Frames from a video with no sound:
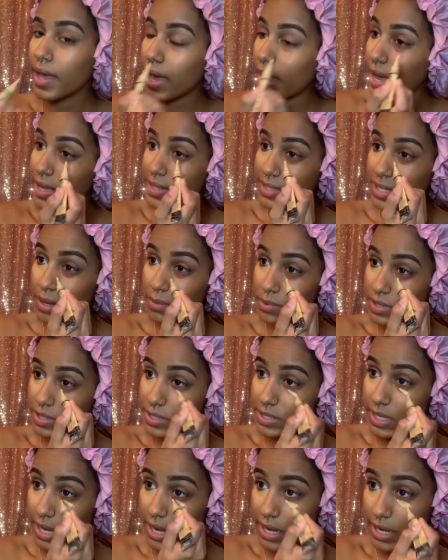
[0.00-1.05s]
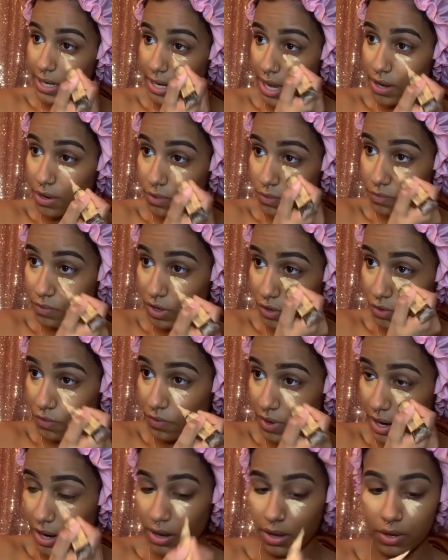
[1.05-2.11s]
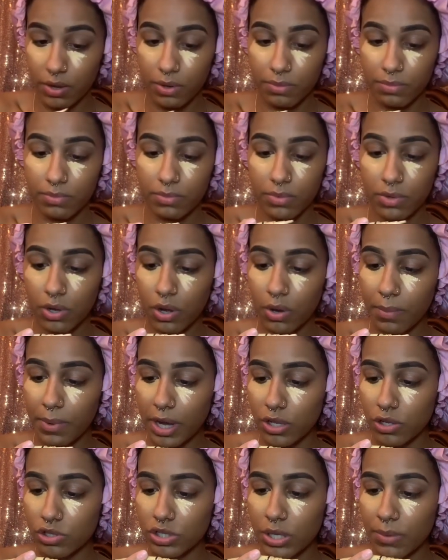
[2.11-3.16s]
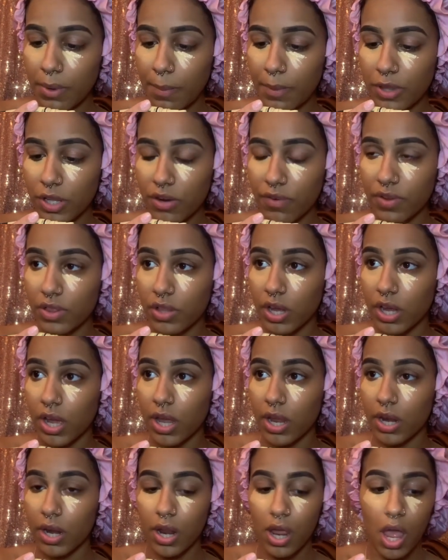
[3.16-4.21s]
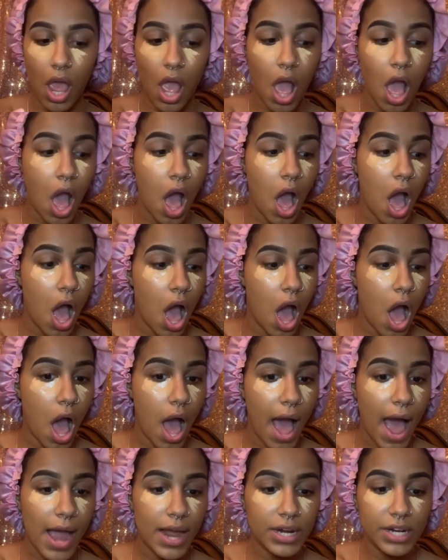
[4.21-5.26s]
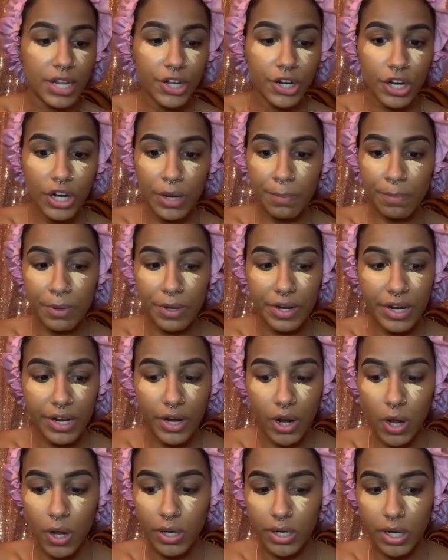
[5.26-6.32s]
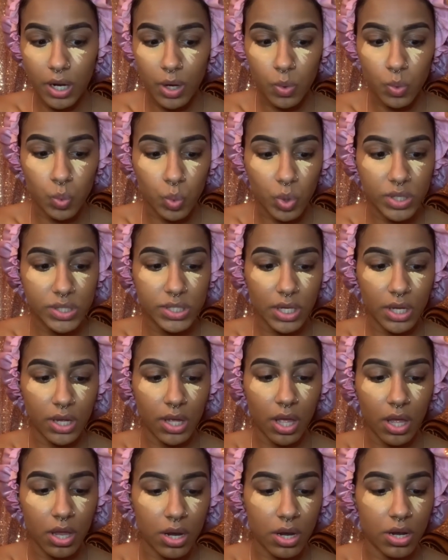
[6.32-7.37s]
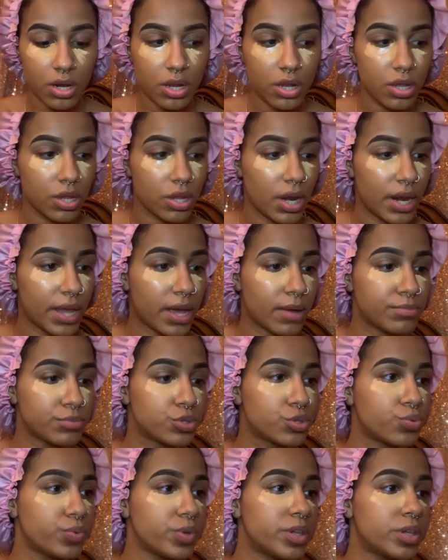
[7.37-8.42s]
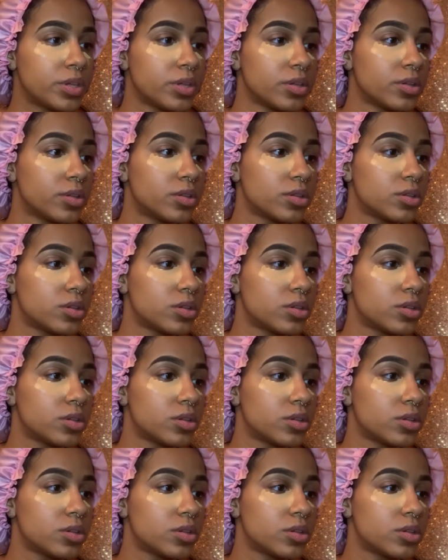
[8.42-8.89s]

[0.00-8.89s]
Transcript: As I was saying, I don't regret, um, oh my god, don't tell me I put the corrector again. I literally put it on once again. Like, I'm tweaking.